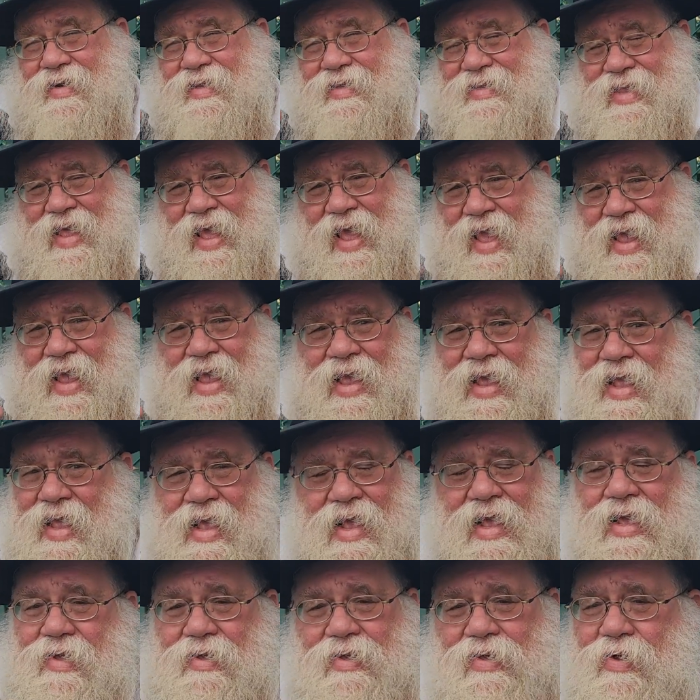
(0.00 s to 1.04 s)
of the day,
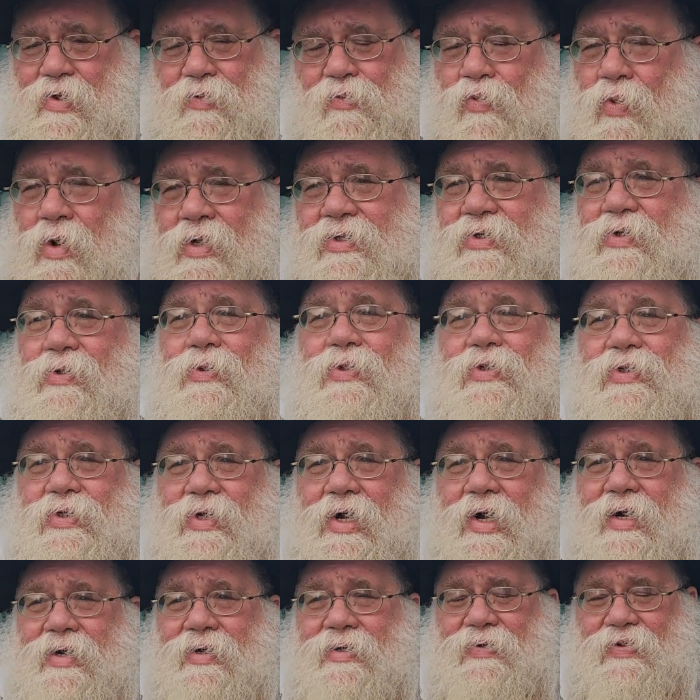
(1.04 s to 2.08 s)
once you
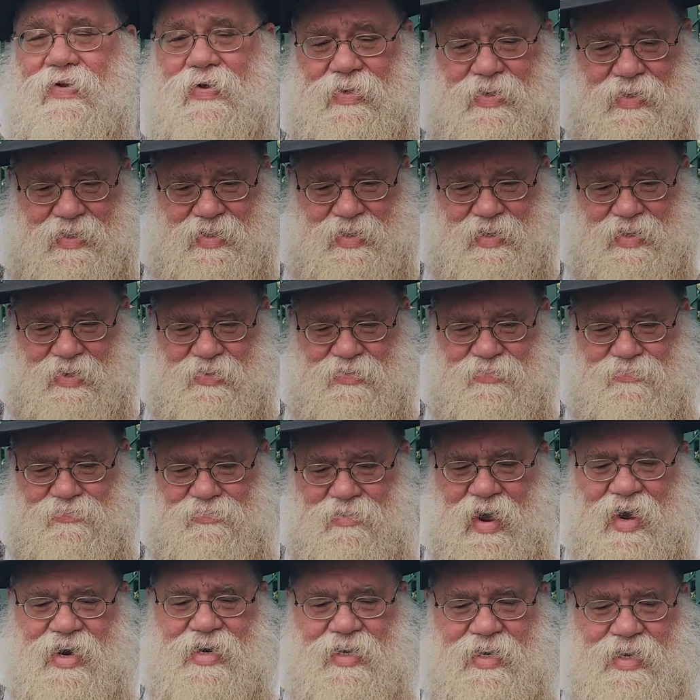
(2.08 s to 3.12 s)
start
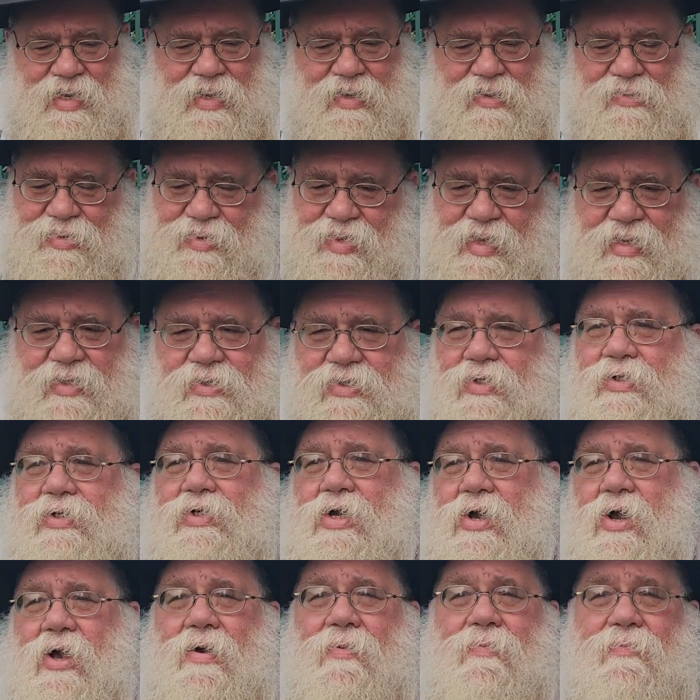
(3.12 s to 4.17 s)
writing, things just
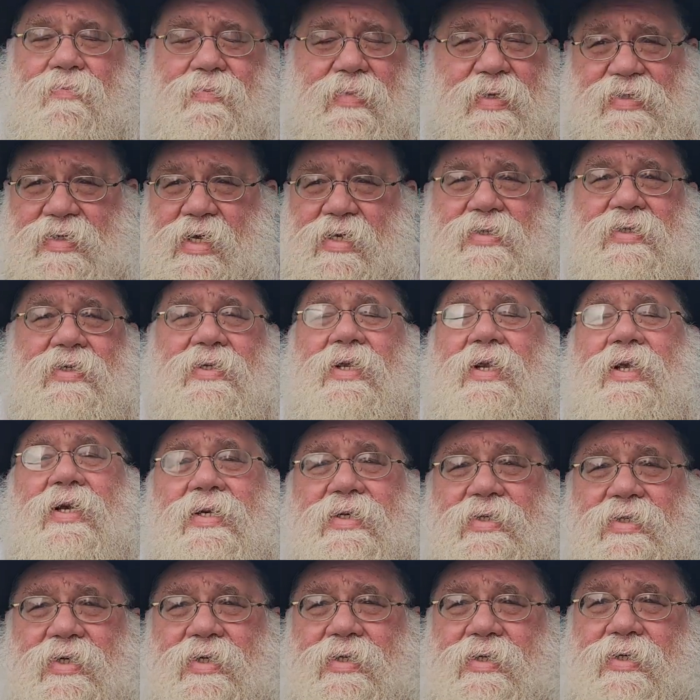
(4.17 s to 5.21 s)
come. It says in the
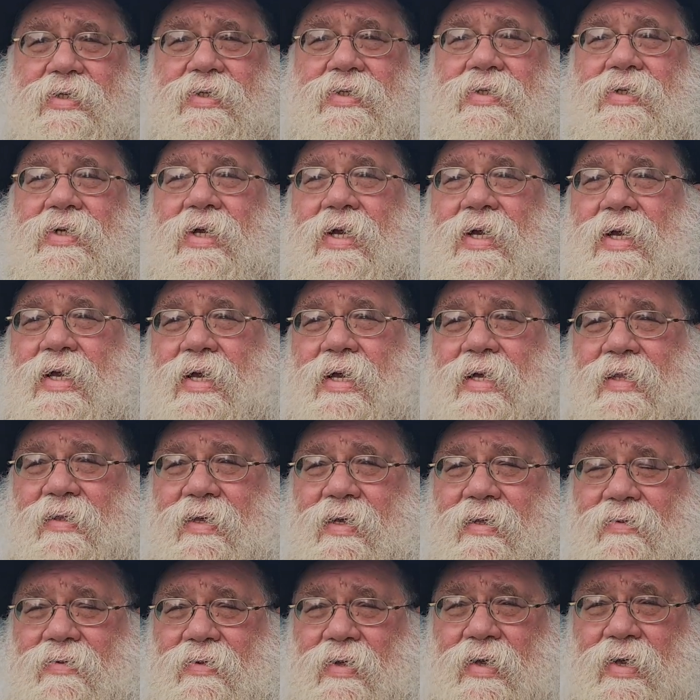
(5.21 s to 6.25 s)
Chassidus
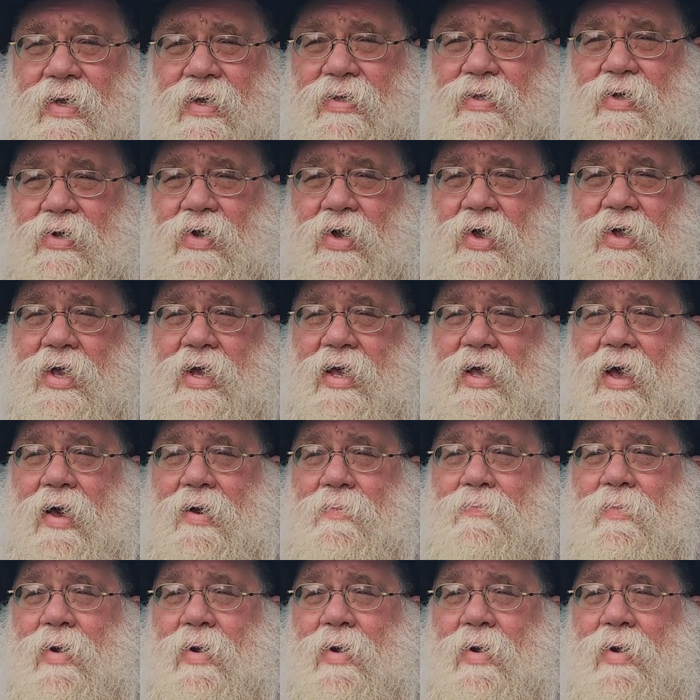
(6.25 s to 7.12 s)
that the Koyach